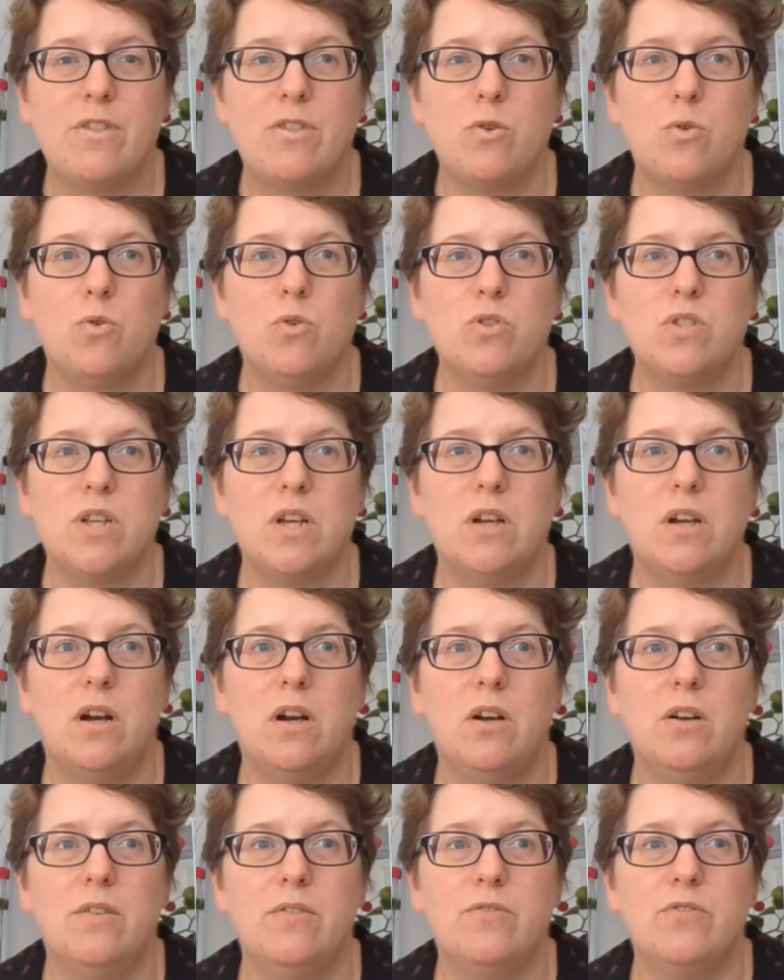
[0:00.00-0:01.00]
thought
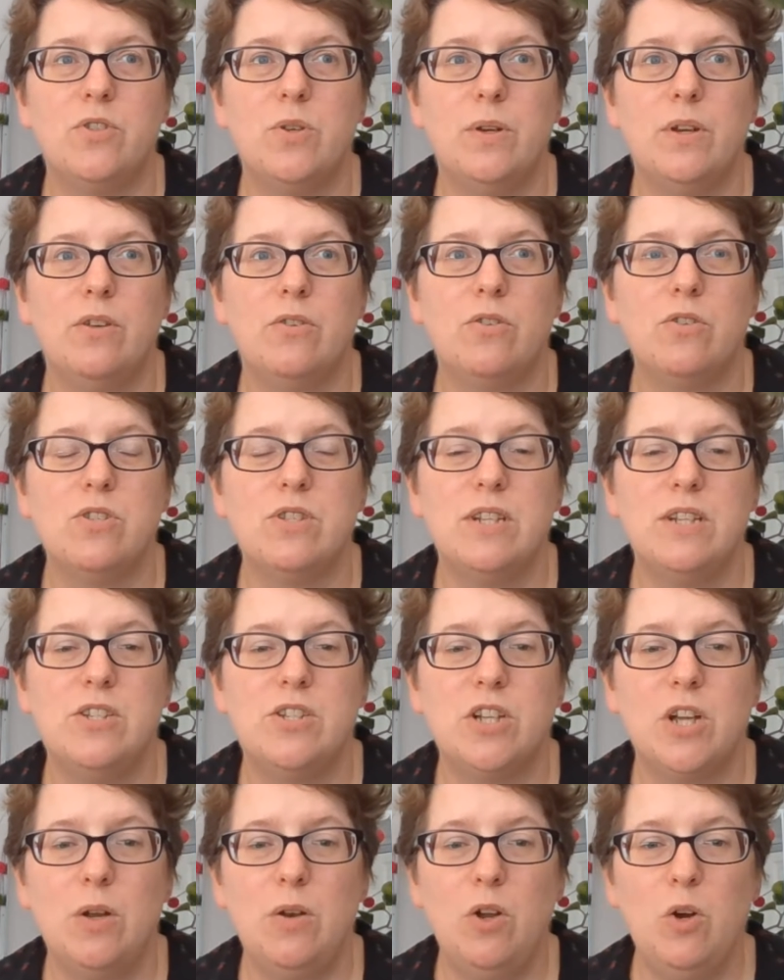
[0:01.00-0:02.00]
of doing a cross
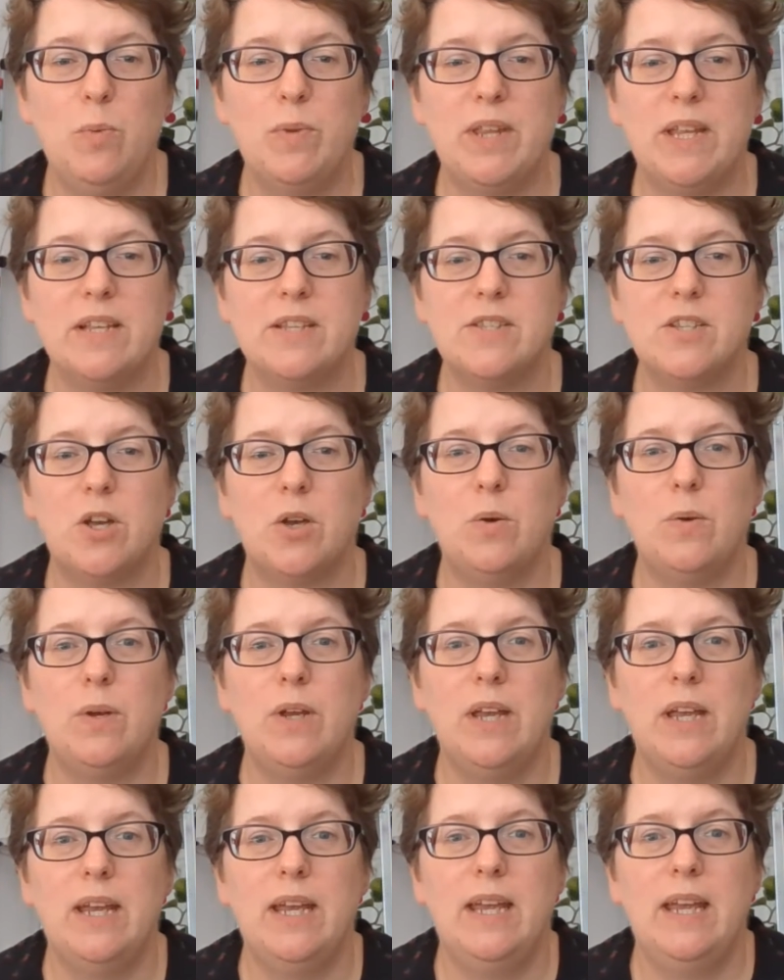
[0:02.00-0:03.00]
stitch to go along with it. So
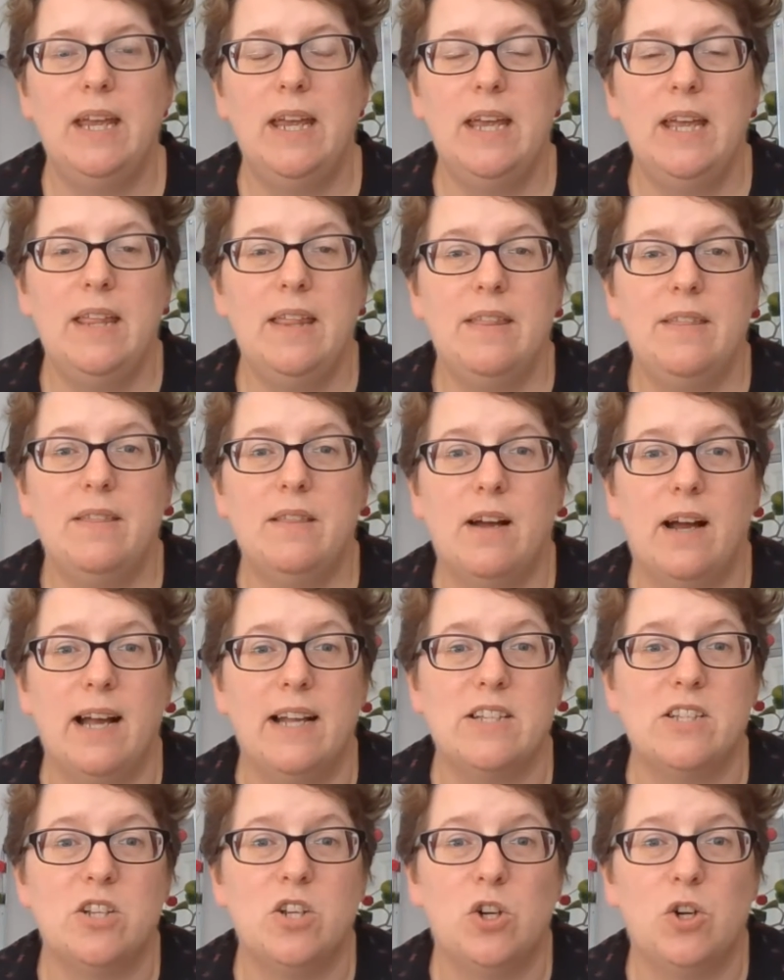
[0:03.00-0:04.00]
I
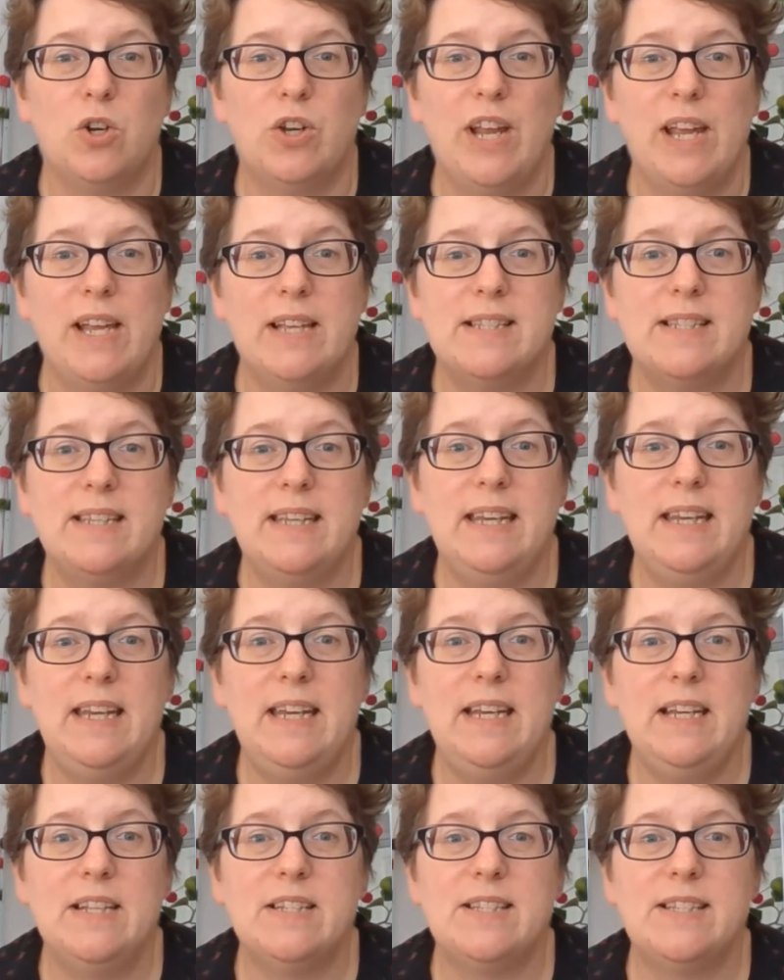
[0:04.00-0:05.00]
had a look on
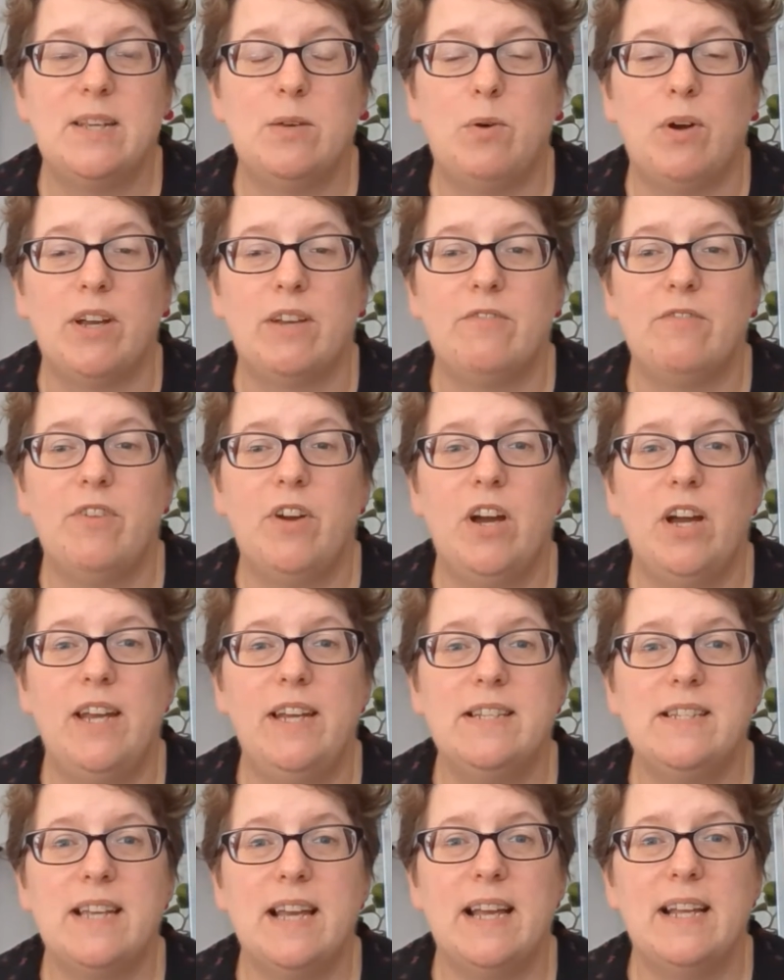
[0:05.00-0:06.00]
Etsy to see what I could
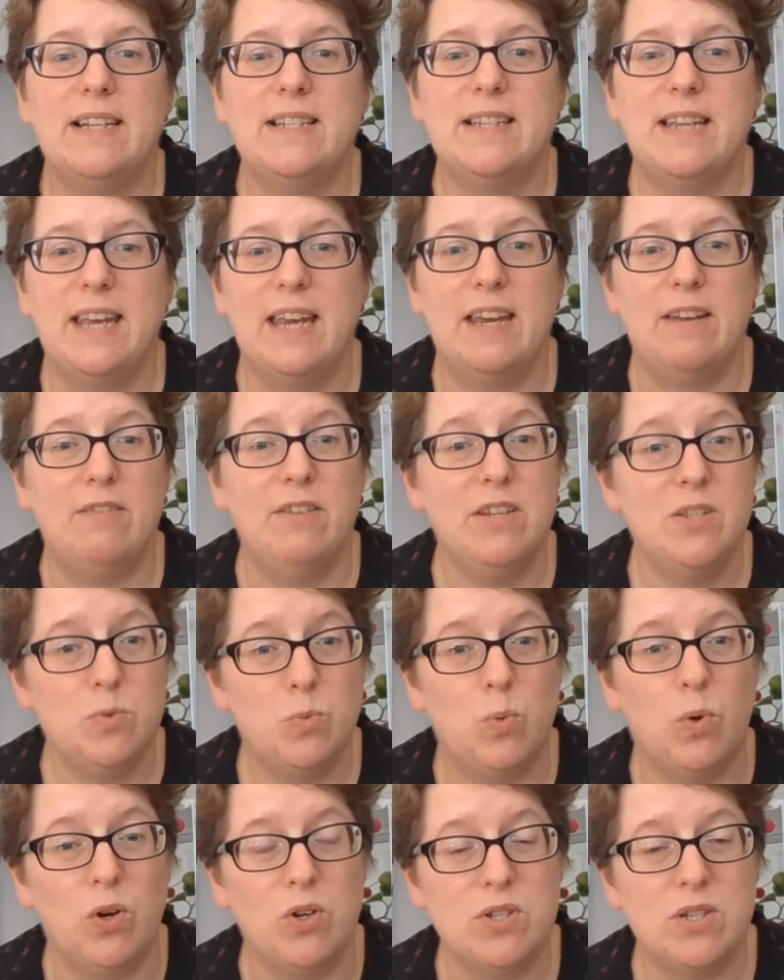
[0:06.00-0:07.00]
find, and here
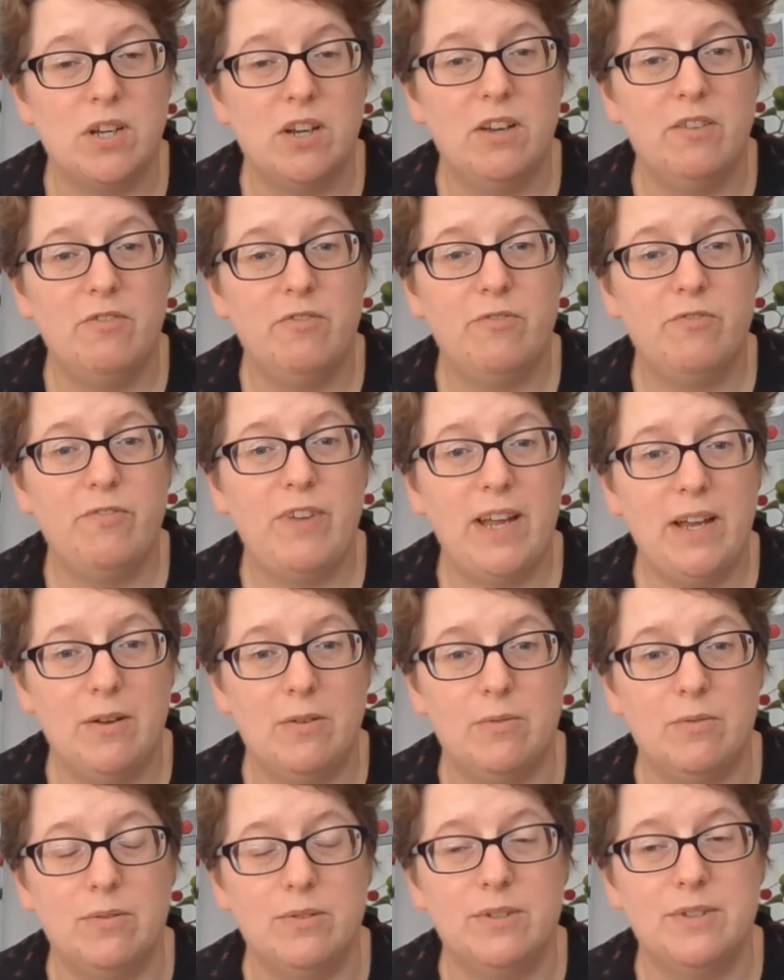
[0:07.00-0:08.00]
is what I've
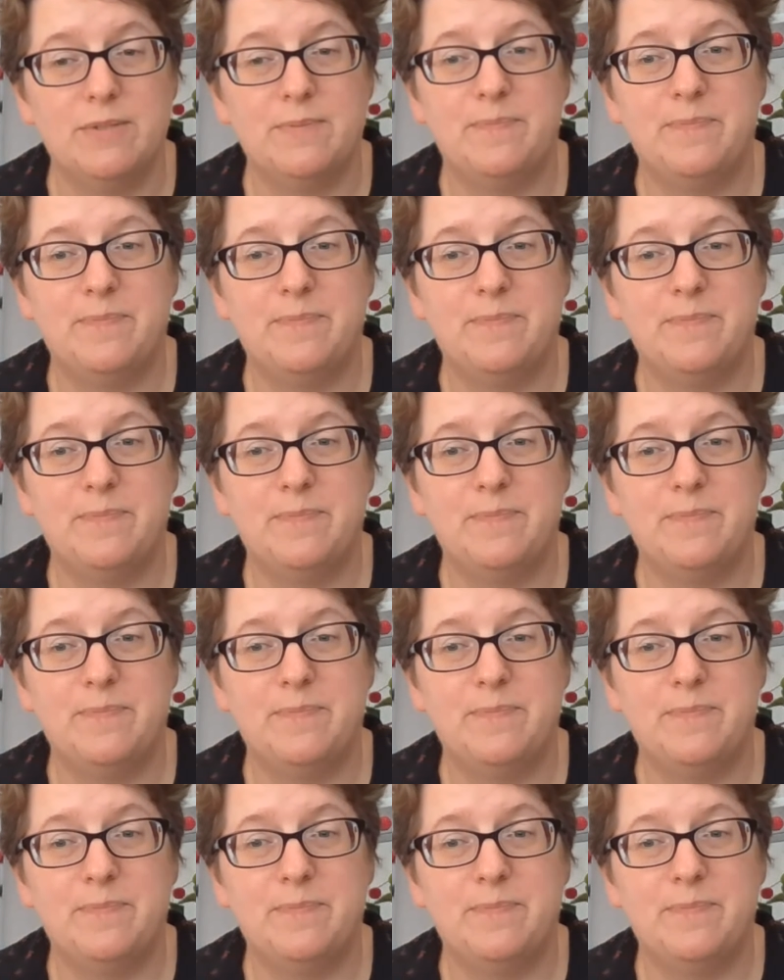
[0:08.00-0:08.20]
found.